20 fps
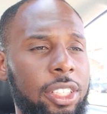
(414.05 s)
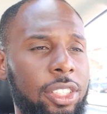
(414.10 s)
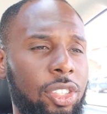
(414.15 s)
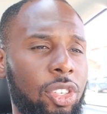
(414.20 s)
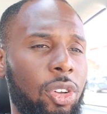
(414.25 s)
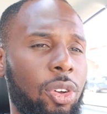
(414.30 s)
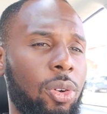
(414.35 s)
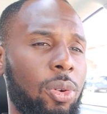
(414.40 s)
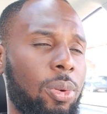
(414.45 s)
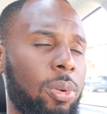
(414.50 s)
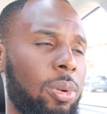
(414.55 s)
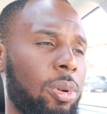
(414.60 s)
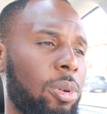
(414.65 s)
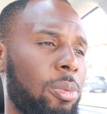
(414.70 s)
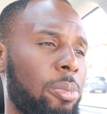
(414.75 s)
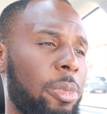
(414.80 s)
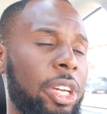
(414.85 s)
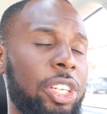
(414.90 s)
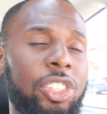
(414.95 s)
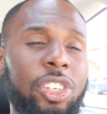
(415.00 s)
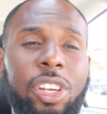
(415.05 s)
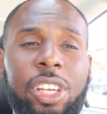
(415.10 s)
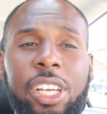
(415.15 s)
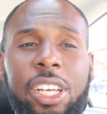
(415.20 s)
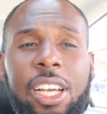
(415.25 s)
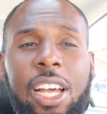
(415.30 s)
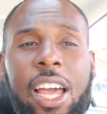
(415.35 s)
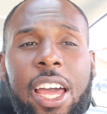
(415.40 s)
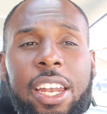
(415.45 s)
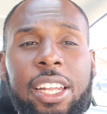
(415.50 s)
So make sure your
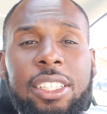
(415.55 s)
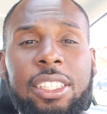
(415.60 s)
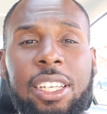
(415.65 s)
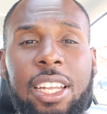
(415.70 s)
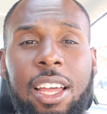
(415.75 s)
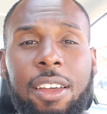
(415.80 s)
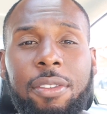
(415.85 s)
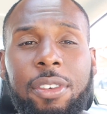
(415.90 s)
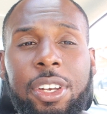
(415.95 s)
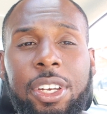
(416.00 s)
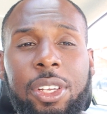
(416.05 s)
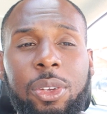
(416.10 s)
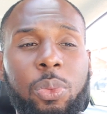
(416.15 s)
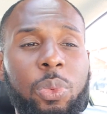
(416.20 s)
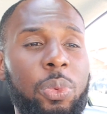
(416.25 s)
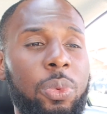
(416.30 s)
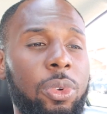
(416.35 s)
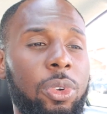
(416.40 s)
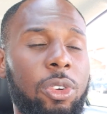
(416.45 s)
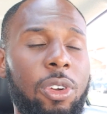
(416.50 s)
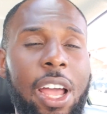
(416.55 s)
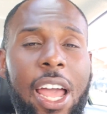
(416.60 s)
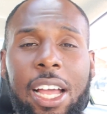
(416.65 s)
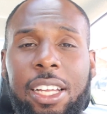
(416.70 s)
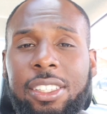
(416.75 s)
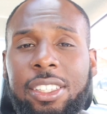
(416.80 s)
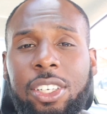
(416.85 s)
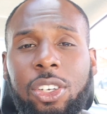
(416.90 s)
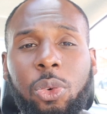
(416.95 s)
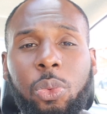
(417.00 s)
car doesn't have any
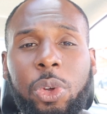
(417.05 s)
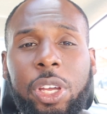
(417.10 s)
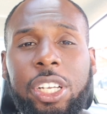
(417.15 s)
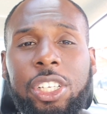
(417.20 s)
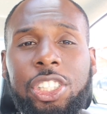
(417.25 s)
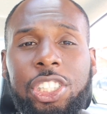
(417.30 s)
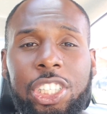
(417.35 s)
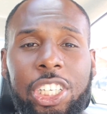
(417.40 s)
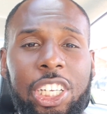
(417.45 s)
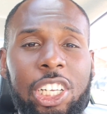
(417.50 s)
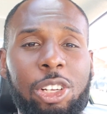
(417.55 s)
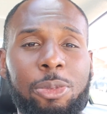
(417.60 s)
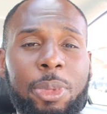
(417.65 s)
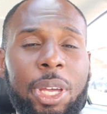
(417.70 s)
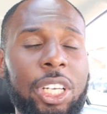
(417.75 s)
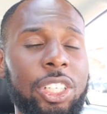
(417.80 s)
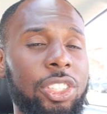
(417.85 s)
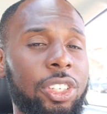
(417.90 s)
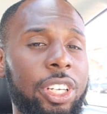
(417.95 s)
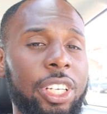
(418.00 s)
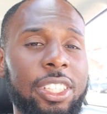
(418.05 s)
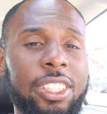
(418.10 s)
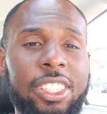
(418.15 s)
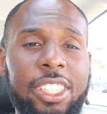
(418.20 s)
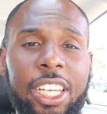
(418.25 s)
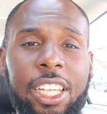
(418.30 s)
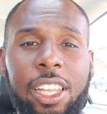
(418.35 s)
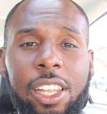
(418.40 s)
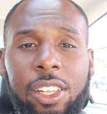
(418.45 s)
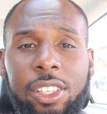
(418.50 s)
cracks in the windshield. Make sure your
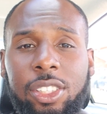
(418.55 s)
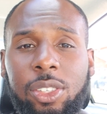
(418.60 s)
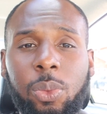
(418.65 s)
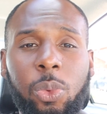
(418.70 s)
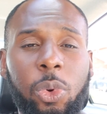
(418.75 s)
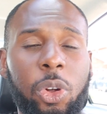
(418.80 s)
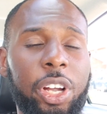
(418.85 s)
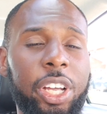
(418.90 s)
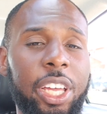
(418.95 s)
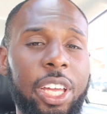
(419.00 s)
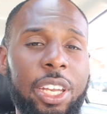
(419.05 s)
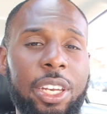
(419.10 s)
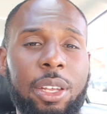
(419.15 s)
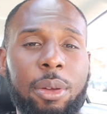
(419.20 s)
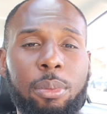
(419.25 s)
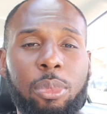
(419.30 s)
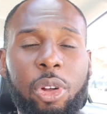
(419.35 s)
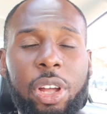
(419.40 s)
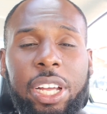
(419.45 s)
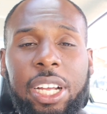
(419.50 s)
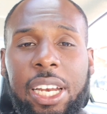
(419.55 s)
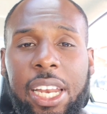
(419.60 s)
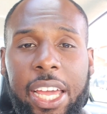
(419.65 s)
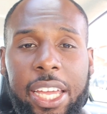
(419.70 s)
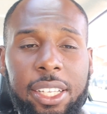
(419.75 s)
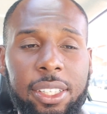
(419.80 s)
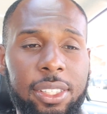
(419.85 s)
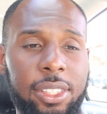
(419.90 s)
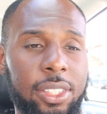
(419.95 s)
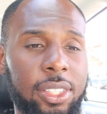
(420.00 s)
signals are working, your brake
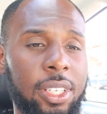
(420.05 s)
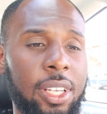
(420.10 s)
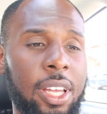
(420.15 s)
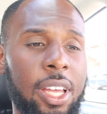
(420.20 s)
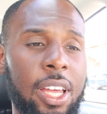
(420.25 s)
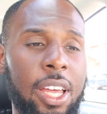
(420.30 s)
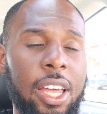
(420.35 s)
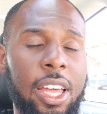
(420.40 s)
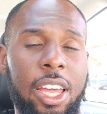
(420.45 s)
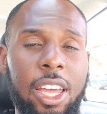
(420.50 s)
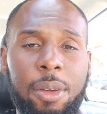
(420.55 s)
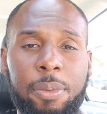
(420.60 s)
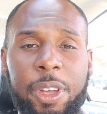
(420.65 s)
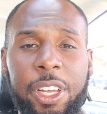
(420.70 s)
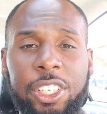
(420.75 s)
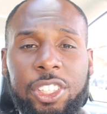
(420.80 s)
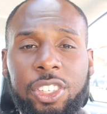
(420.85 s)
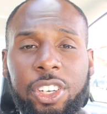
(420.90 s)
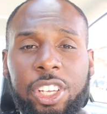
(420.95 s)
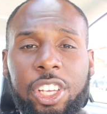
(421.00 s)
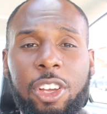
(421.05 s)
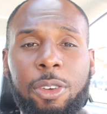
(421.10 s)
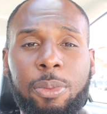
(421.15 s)
lights, and make sure your